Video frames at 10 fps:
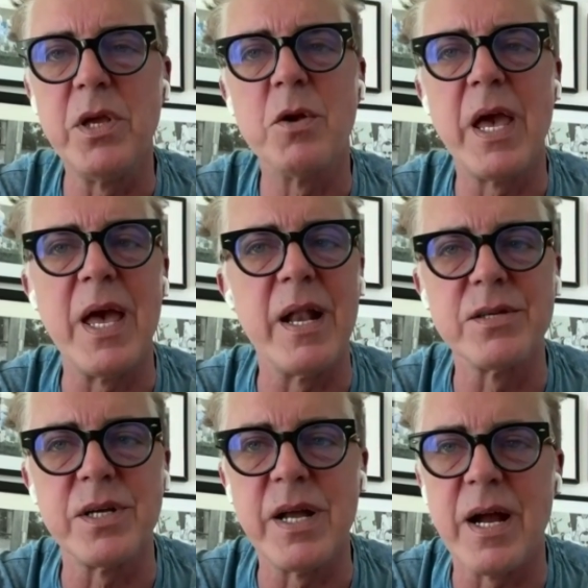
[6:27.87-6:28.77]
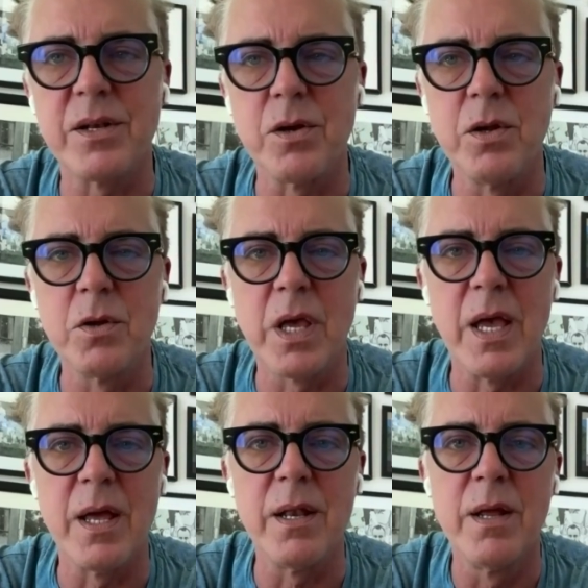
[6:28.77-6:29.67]
but you can't, as an actor, you
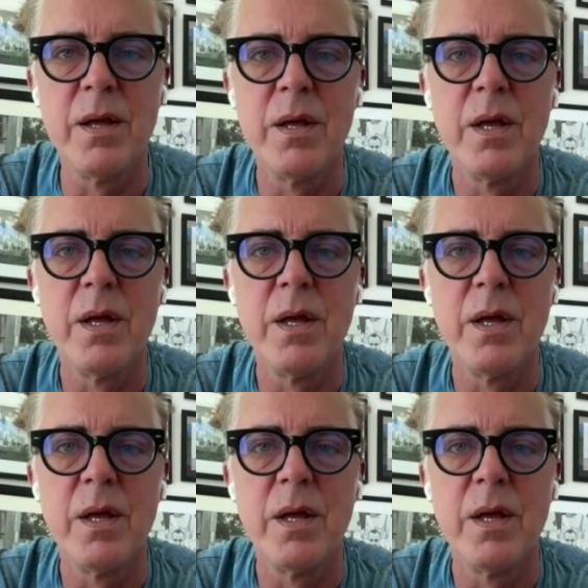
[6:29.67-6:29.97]
can't